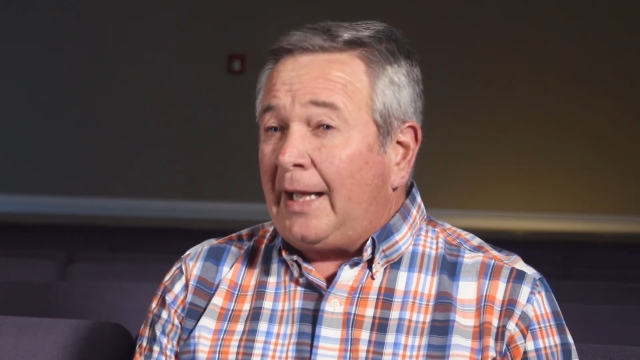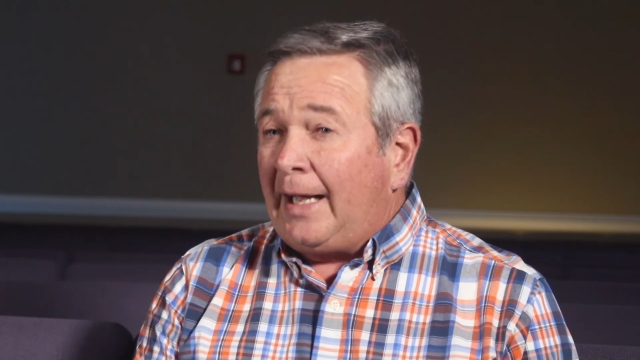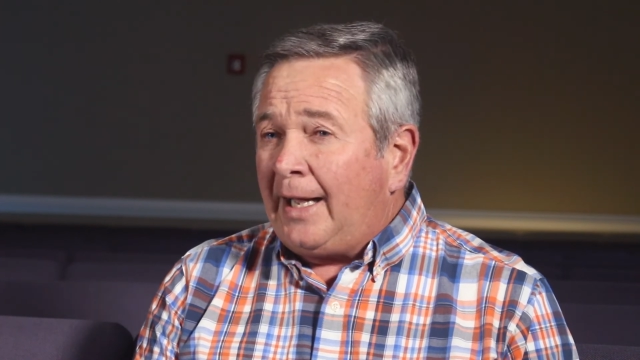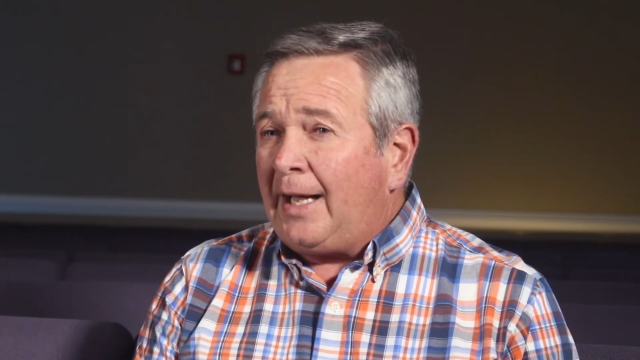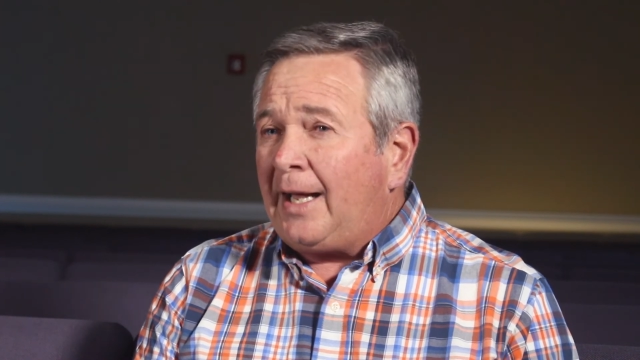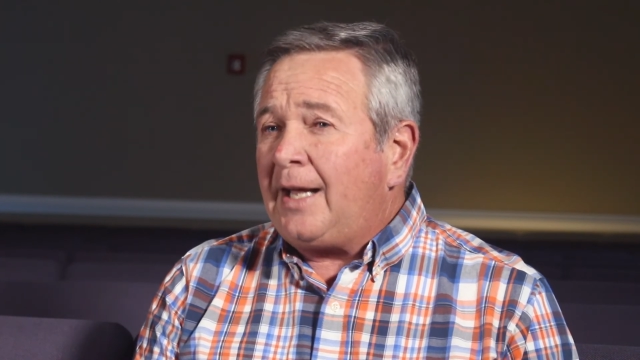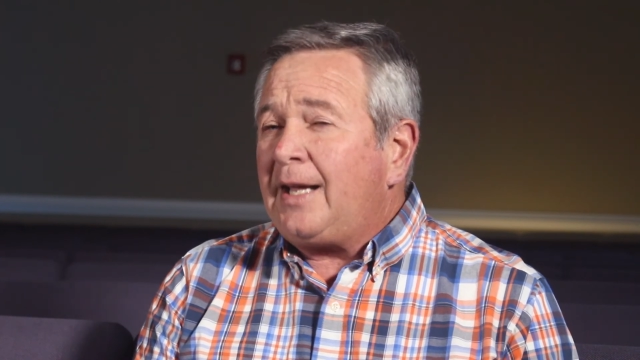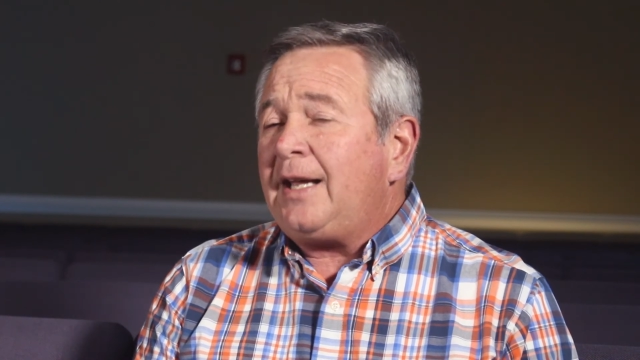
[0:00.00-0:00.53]

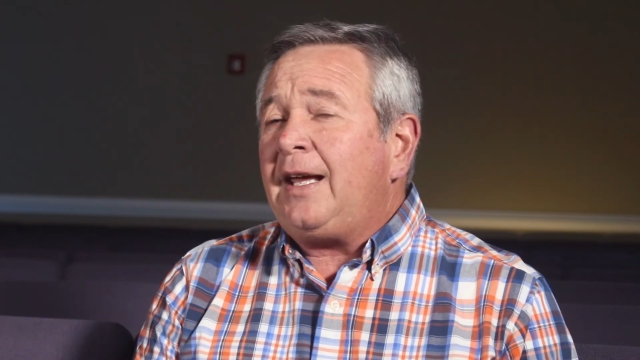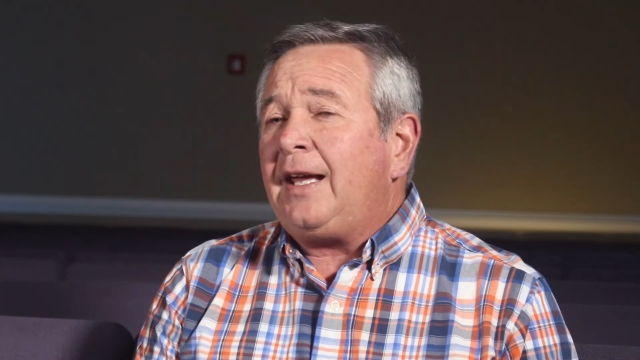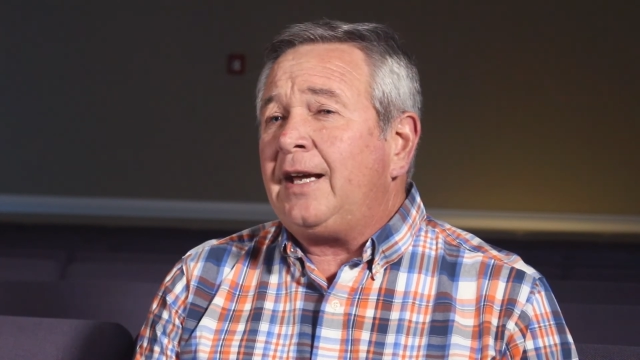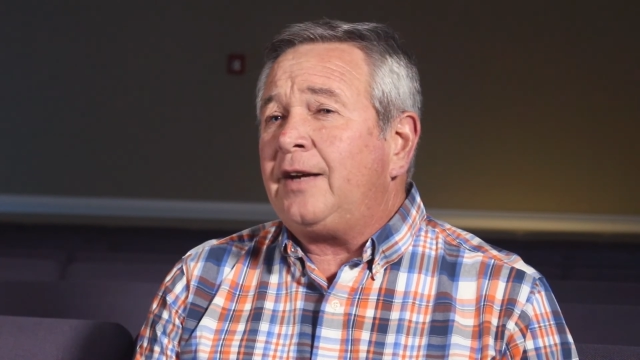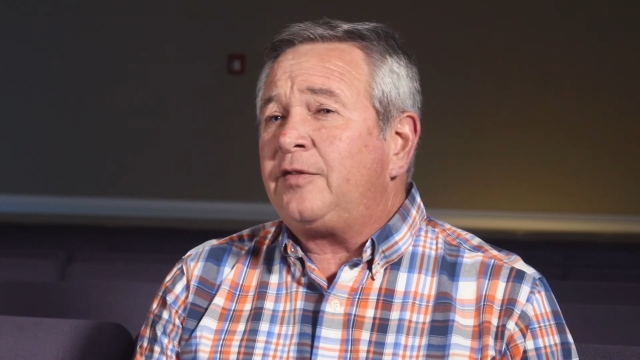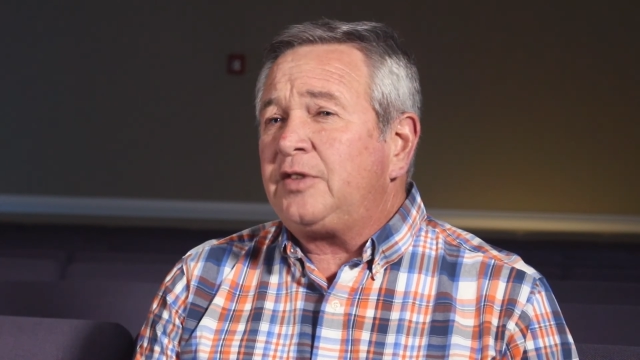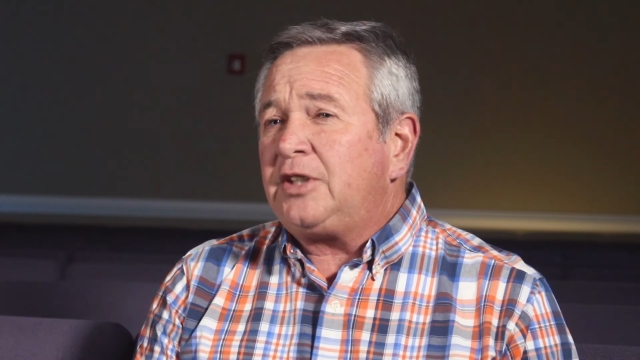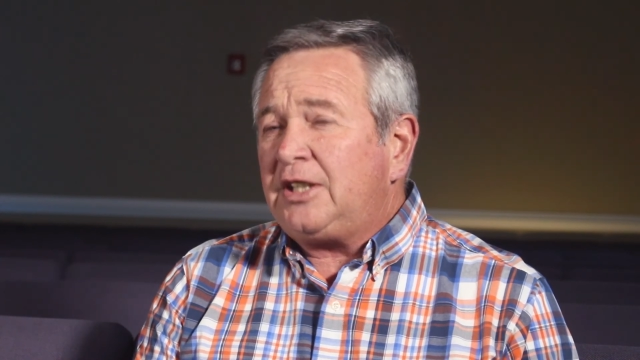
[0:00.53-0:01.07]
I
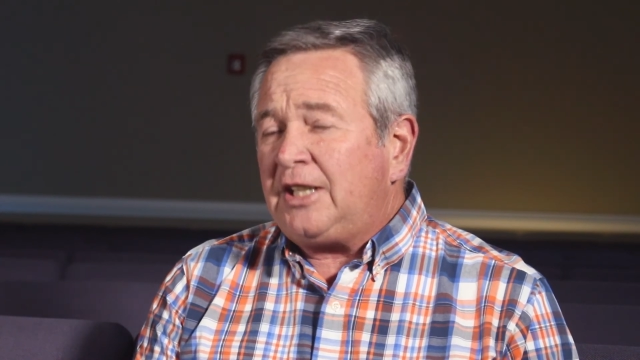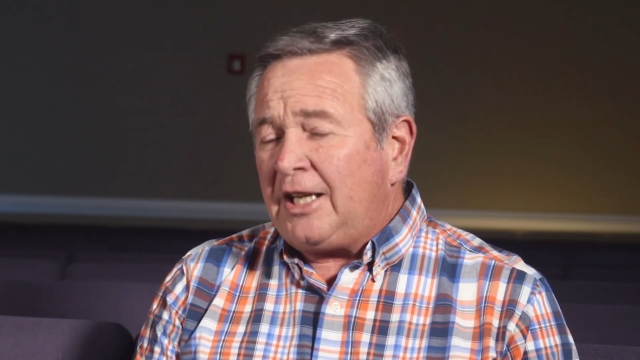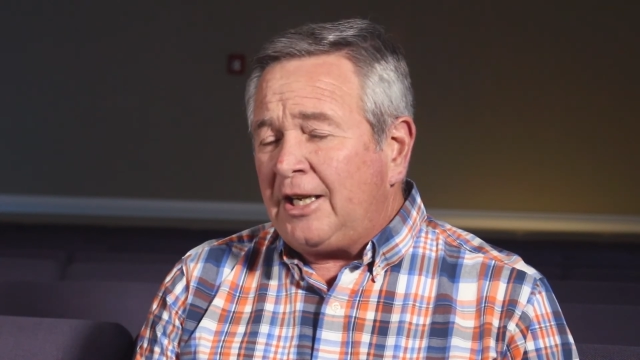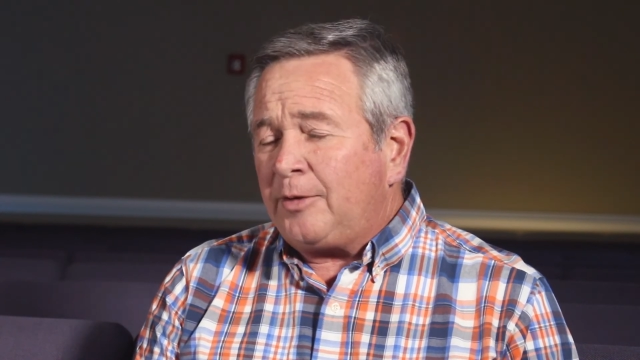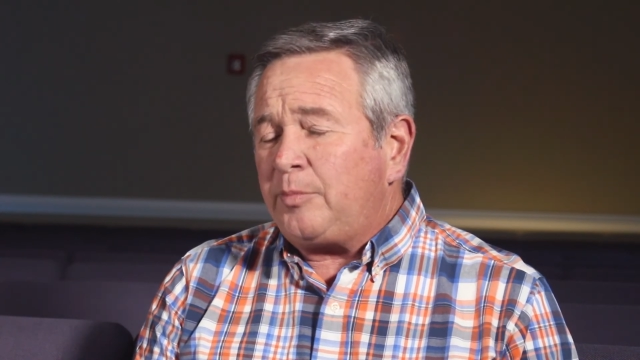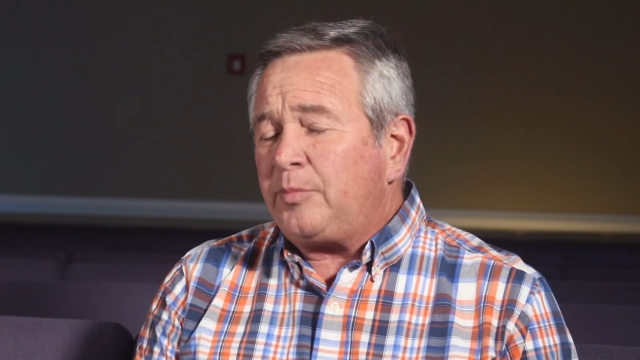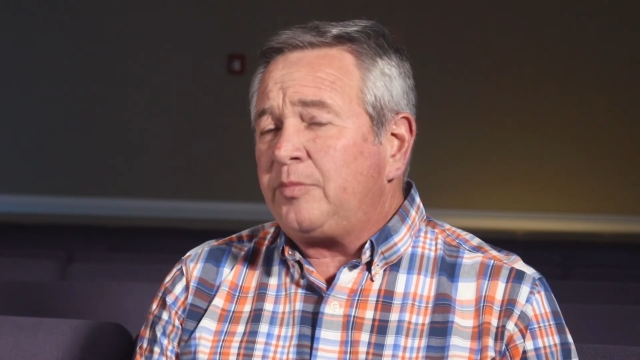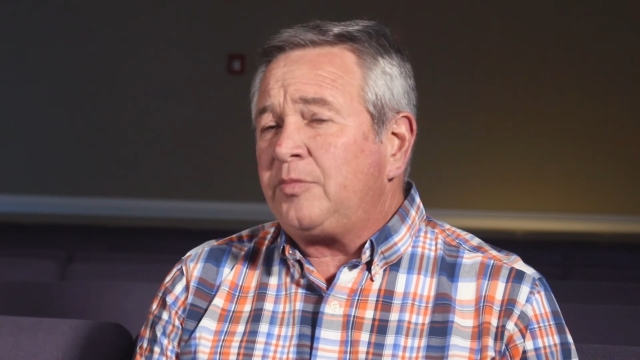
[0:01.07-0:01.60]
have
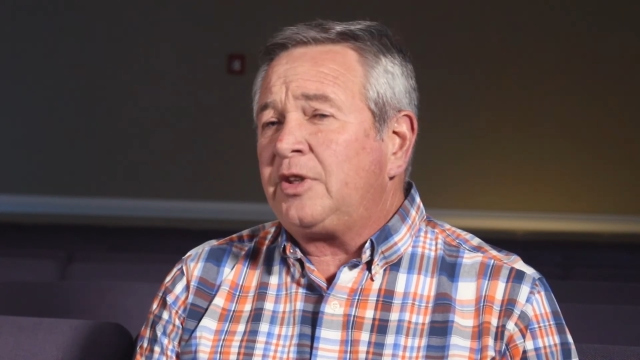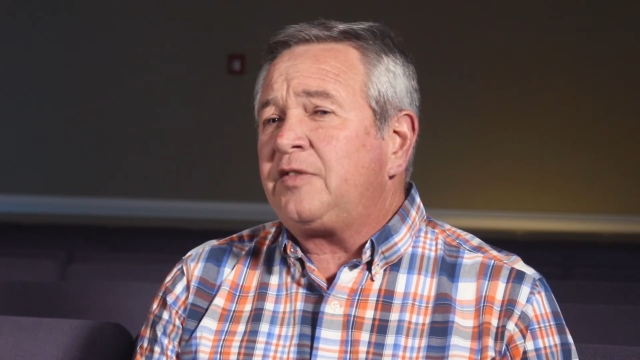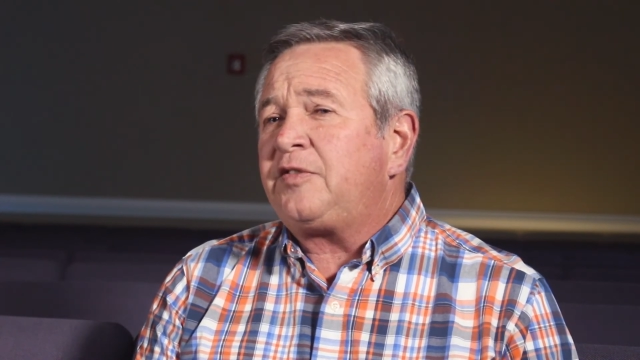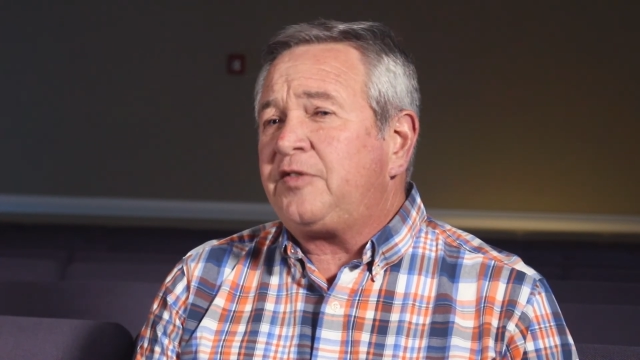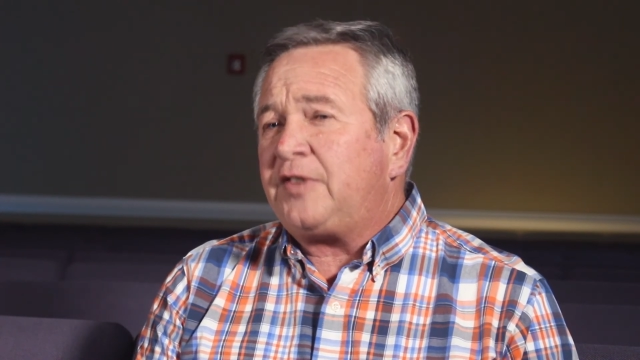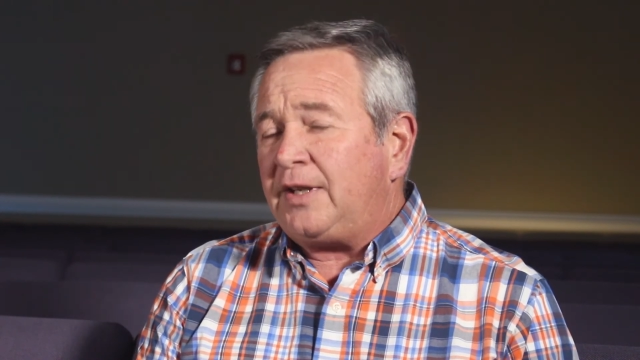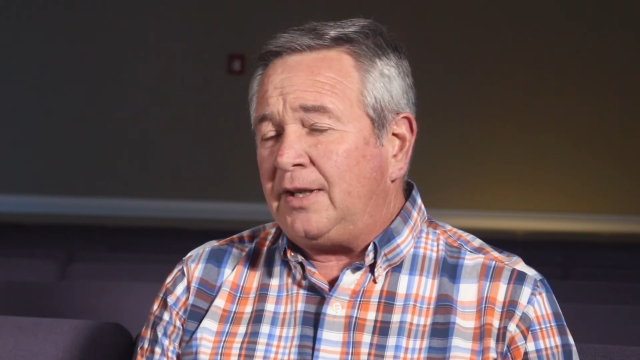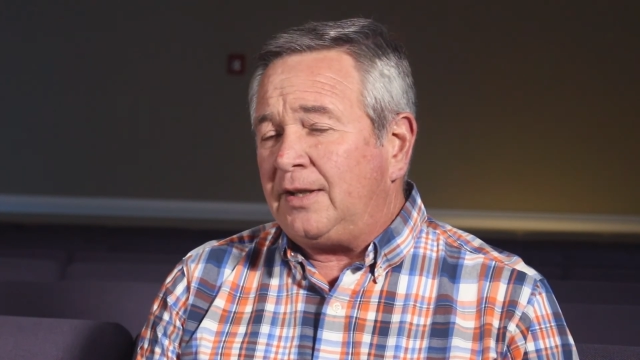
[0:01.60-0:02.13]
kept the
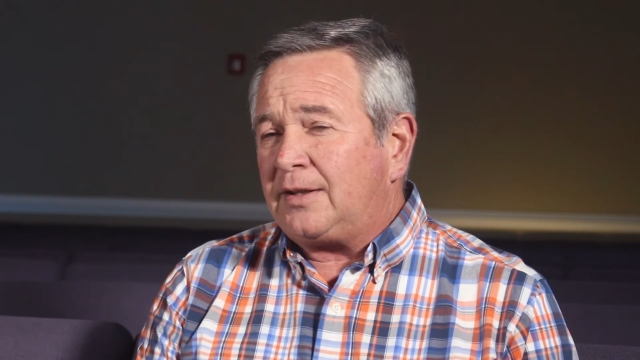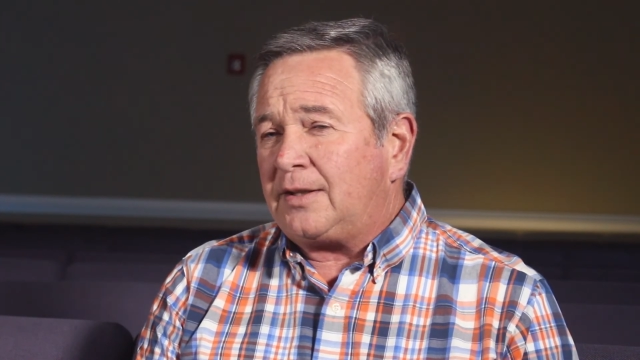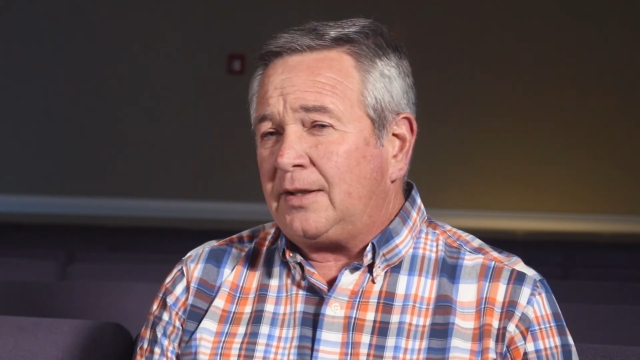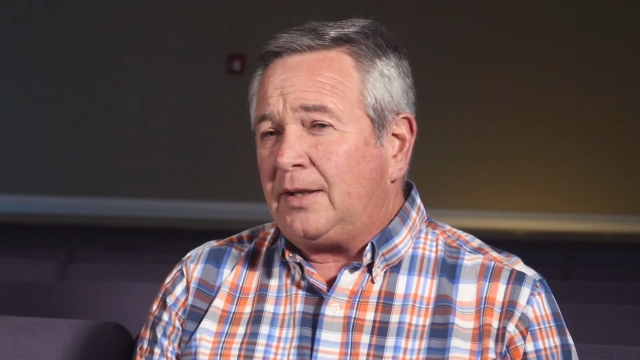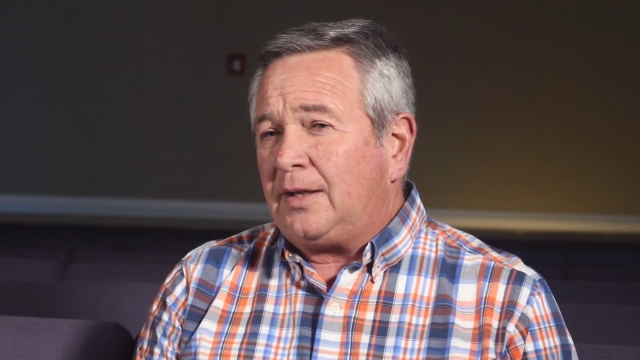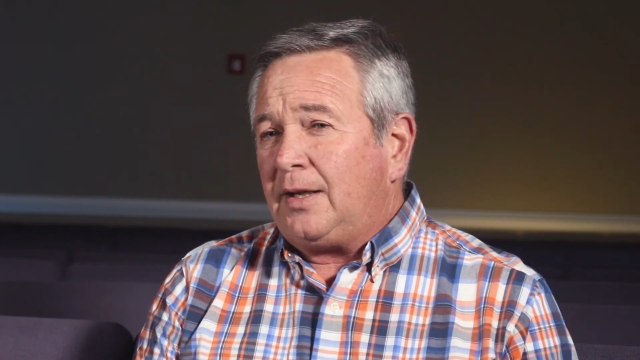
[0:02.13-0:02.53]
faith.